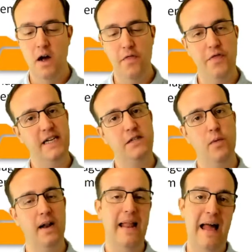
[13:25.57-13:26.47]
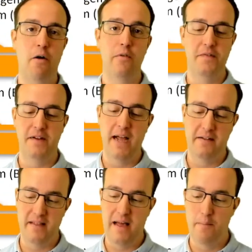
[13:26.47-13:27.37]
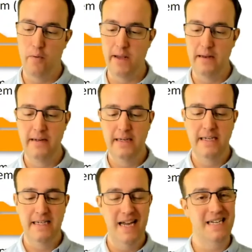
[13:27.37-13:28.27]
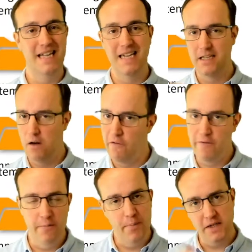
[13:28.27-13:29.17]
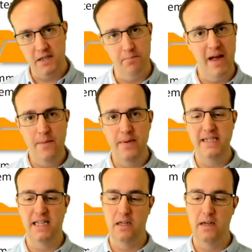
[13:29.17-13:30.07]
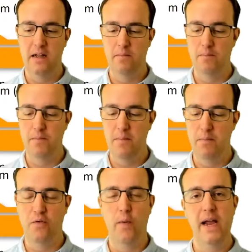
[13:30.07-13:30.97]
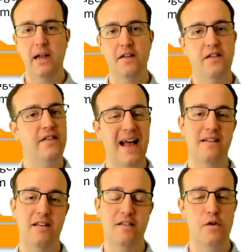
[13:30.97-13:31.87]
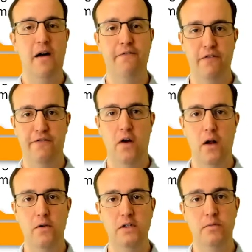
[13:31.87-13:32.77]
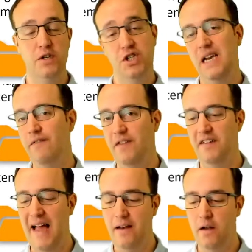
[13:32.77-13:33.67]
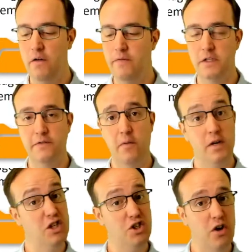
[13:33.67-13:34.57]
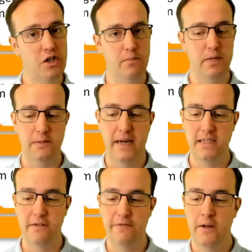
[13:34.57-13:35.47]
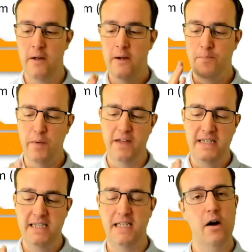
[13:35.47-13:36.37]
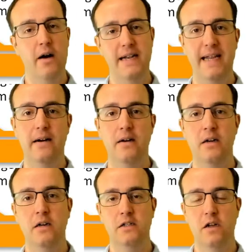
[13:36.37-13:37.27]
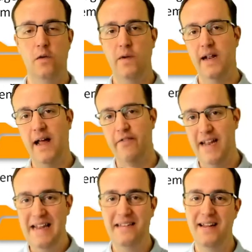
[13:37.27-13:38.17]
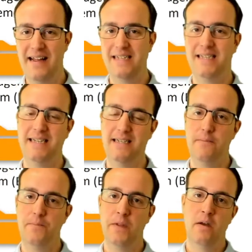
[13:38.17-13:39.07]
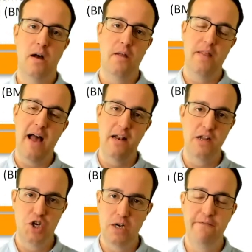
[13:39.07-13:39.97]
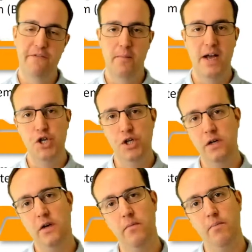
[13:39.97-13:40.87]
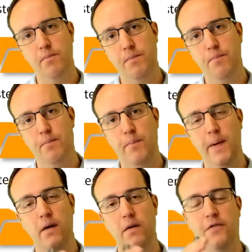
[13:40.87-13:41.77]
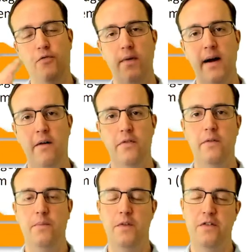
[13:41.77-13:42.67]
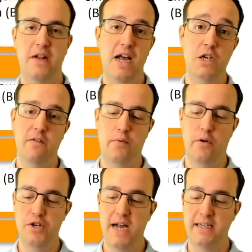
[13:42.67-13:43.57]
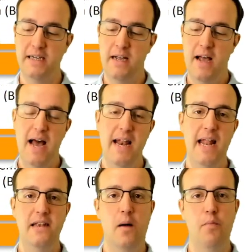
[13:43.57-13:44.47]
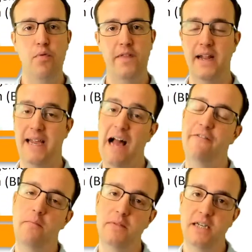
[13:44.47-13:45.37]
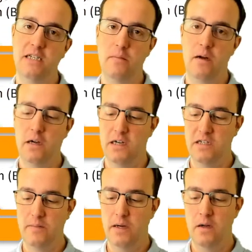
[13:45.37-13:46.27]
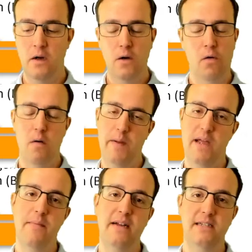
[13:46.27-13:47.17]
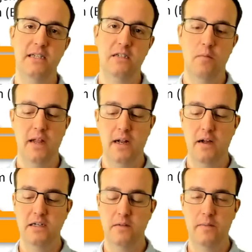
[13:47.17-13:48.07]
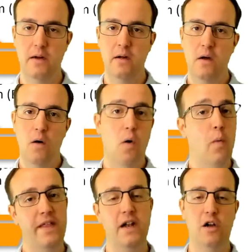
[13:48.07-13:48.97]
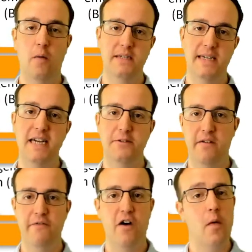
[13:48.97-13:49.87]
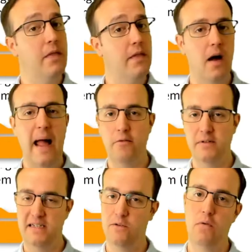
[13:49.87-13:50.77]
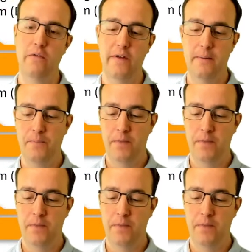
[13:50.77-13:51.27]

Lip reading: And this will allow them to get to that point. Yes, there's a lot of if, buts and maybes in between and standards that you have to follow to achieve these handovers from a construction perspective. But this is the idea, so that we can have an interlinked system and that initial information can build throughout the stage of the project and end up within a CAFM system, a customer, or a BMS system within a customer, or within a common data environment that houses all of it.